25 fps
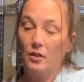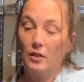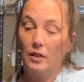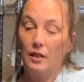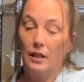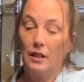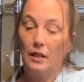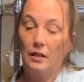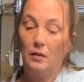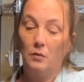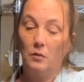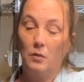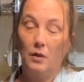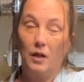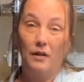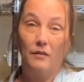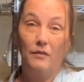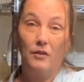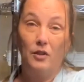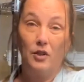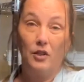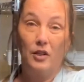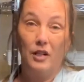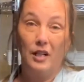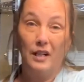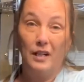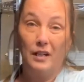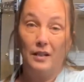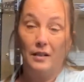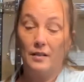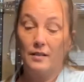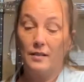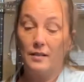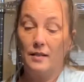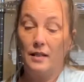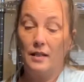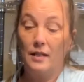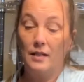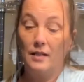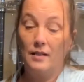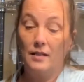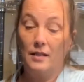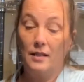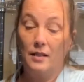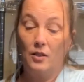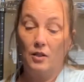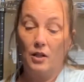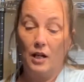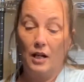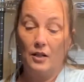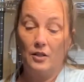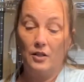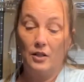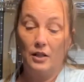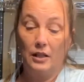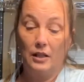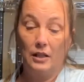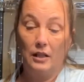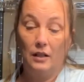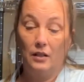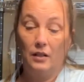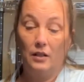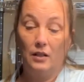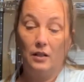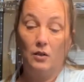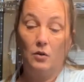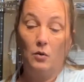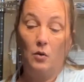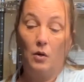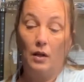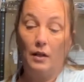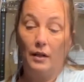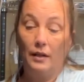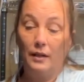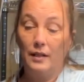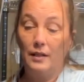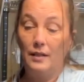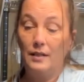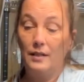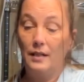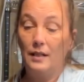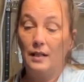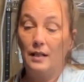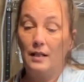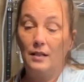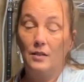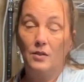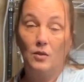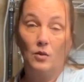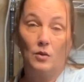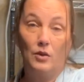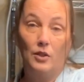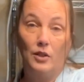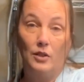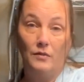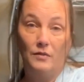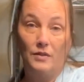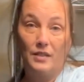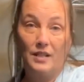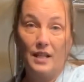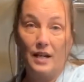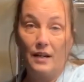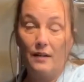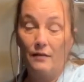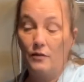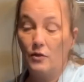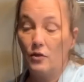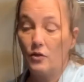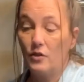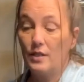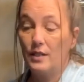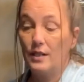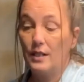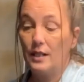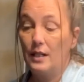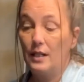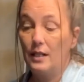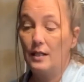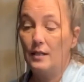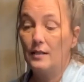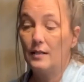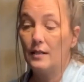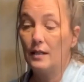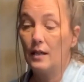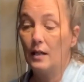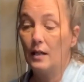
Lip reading: that wherever you're getting the seeds, that you're actually getting good quality seeds, or you've saved your seeds.